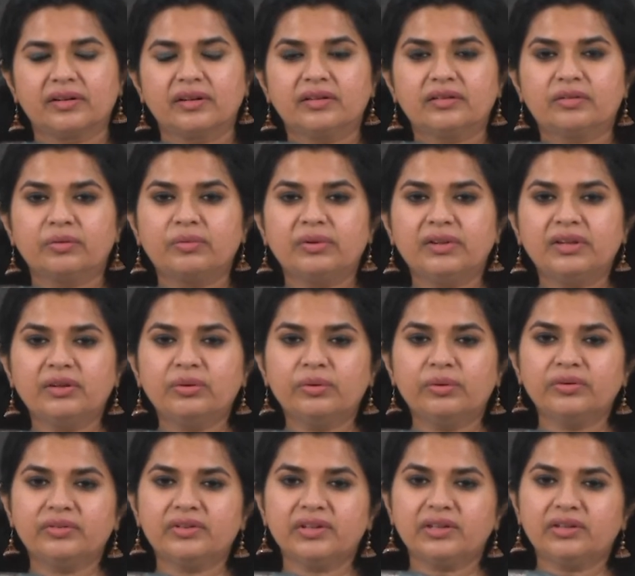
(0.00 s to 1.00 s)
So, we
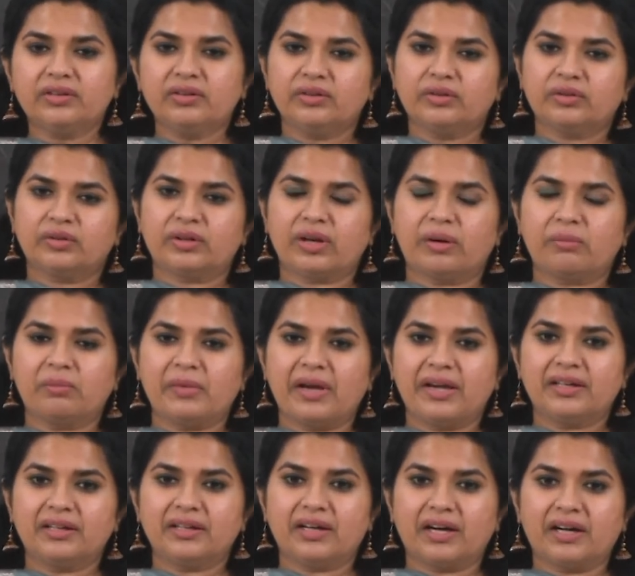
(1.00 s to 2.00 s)
use it to
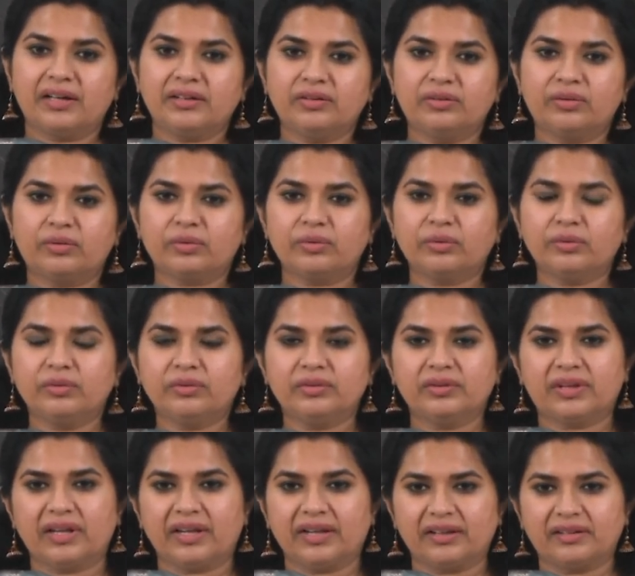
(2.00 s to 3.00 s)
combine untrue
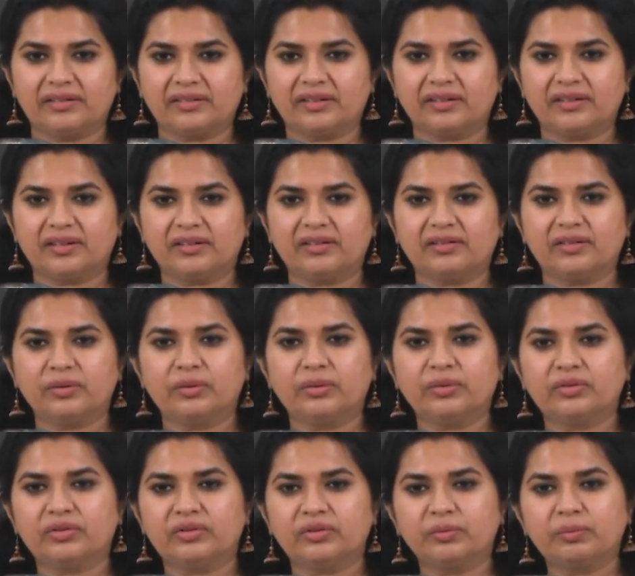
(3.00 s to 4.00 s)
things. It is
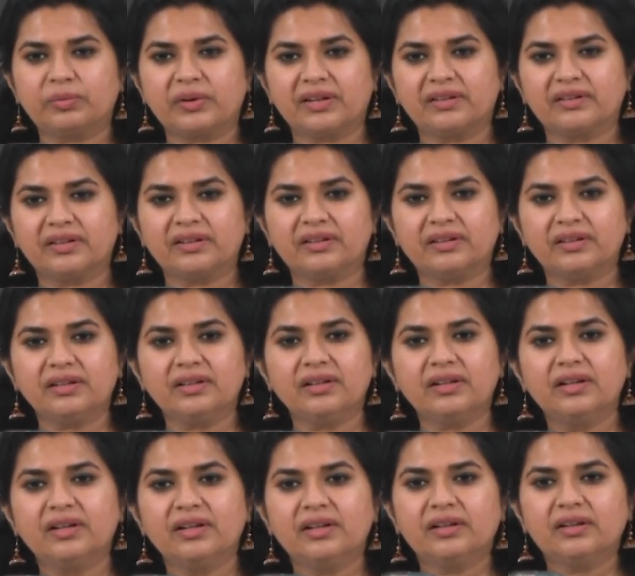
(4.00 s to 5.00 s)
used to present
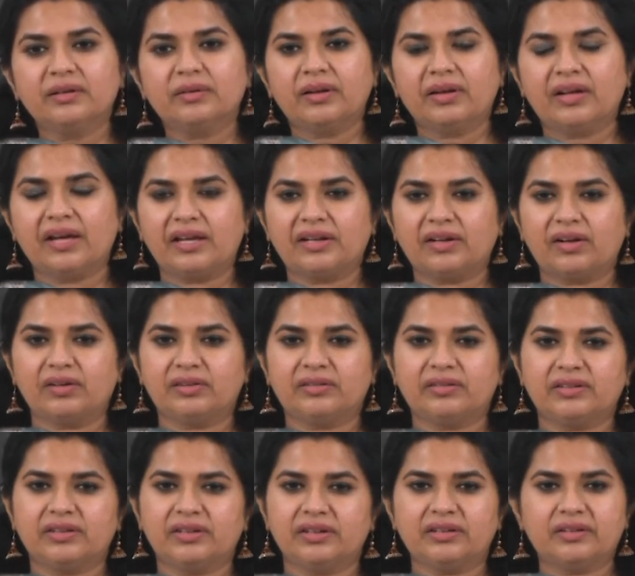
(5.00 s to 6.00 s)
an
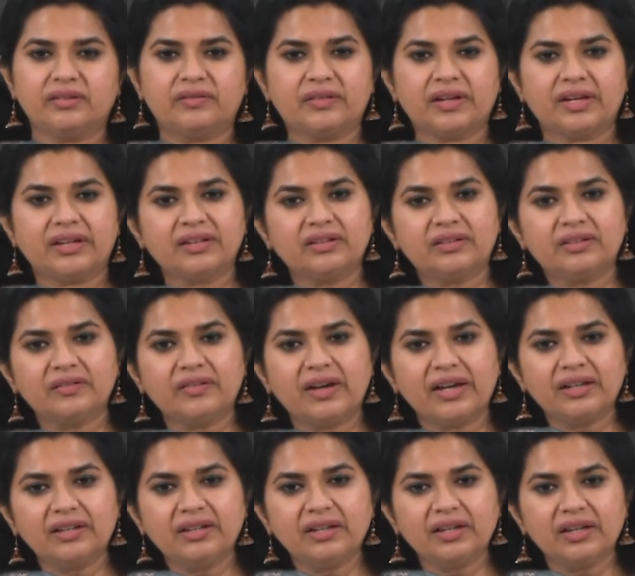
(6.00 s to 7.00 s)
alternative negative
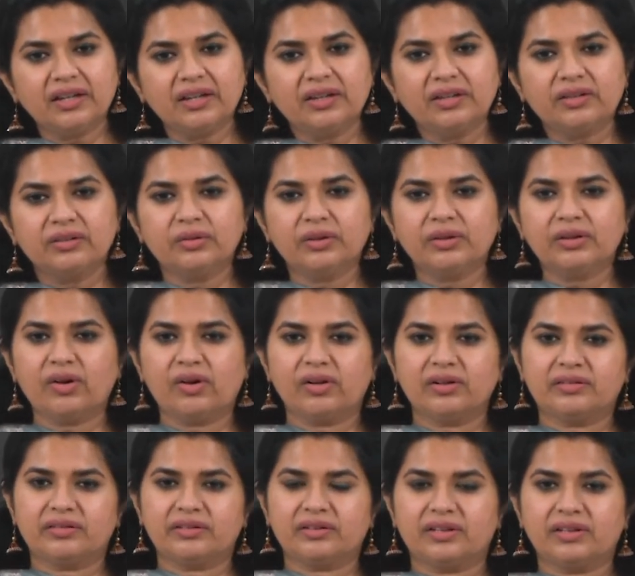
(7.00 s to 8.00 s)
idea to an
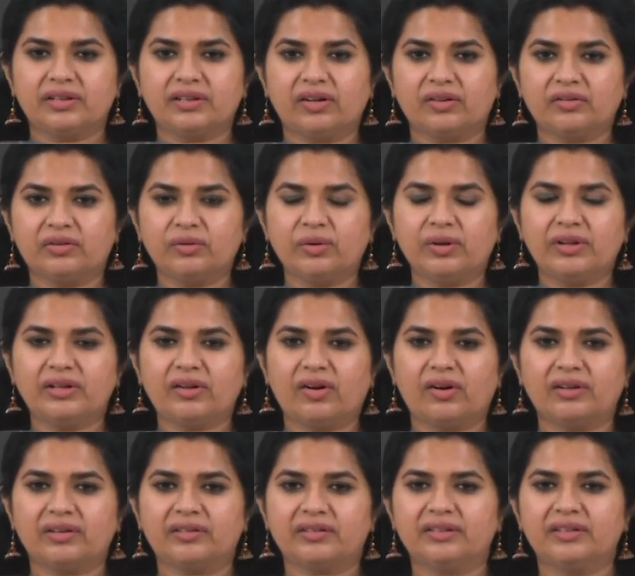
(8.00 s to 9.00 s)

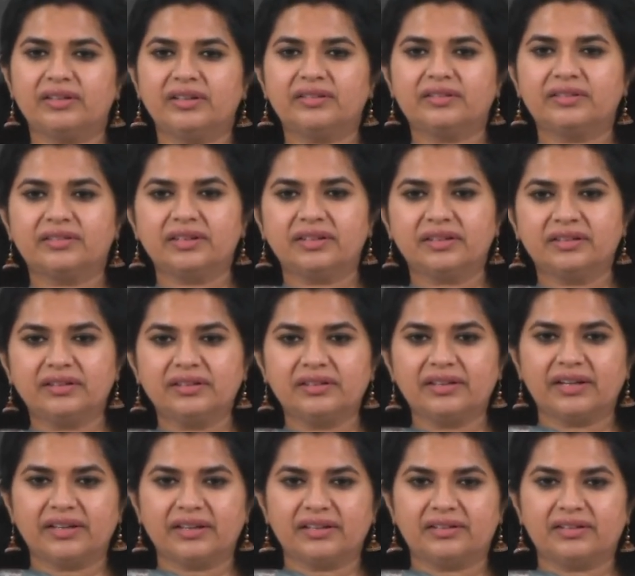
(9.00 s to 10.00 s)
already stated
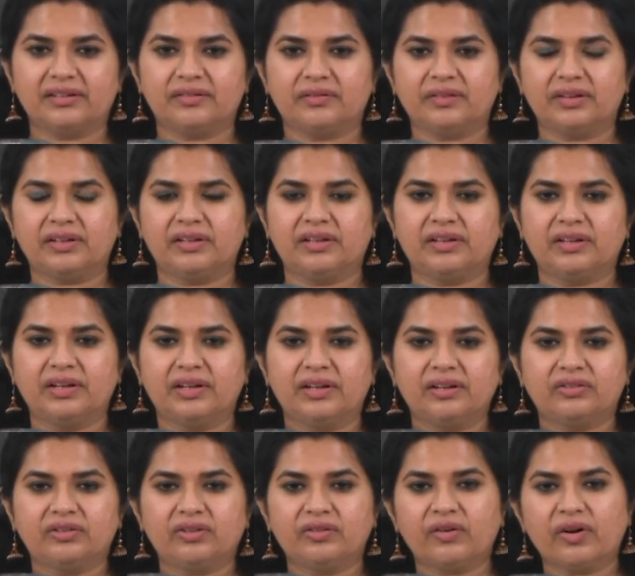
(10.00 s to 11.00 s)
negative one.
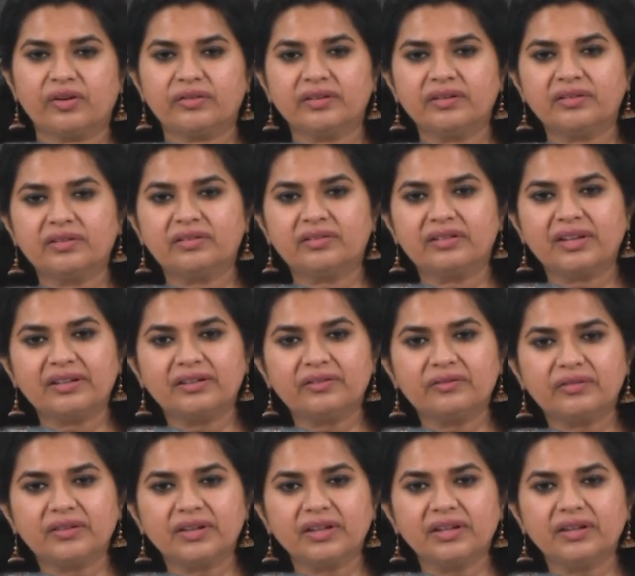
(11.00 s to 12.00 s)
She was not set
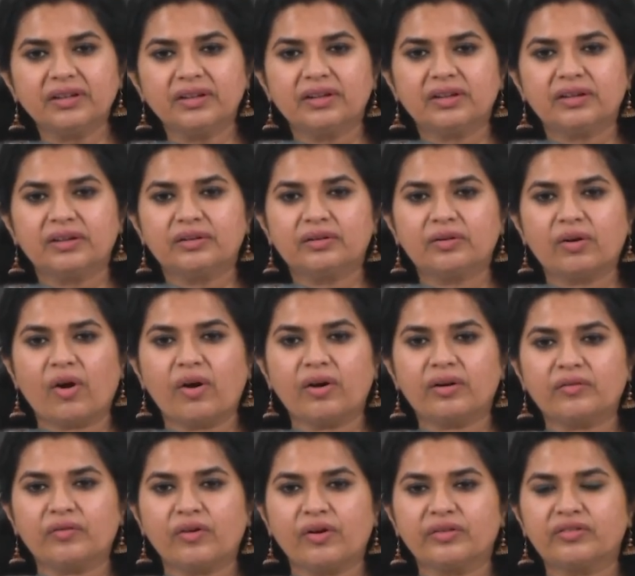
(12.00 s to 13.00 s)
free, nor
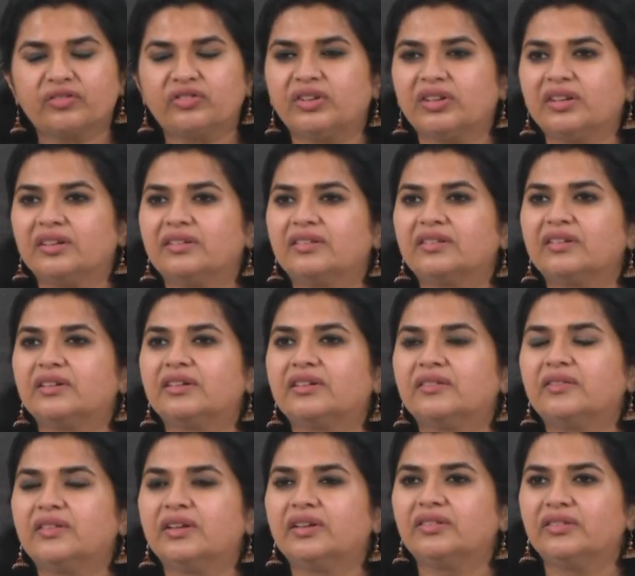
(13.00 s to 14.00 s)
was she
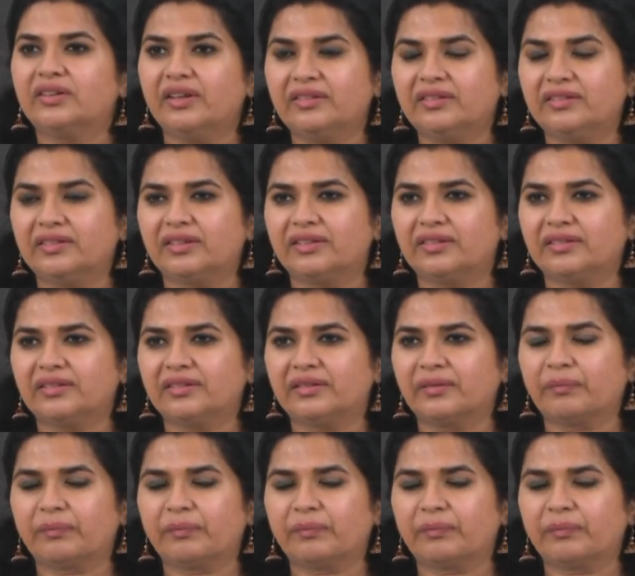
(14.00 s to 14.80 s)
served justice.